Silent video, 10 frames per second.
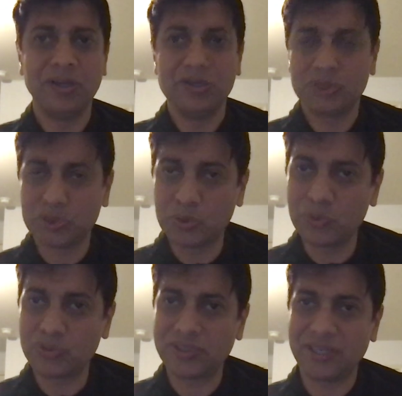
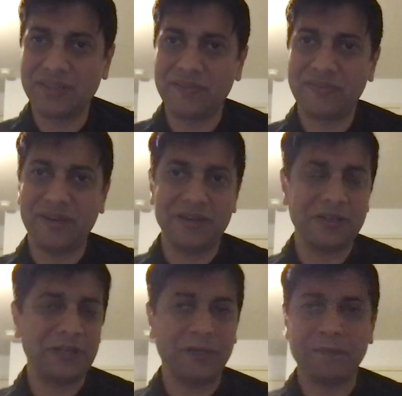shows and
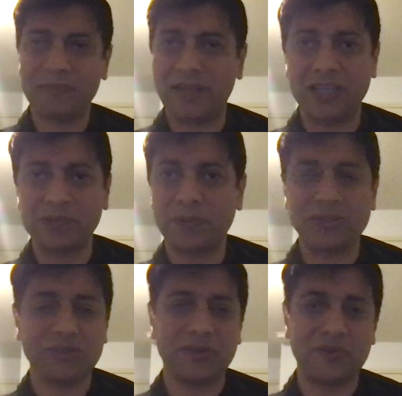different
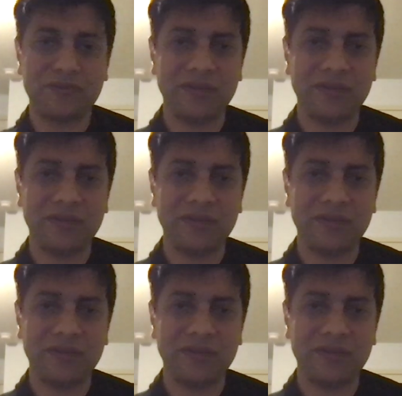aspects of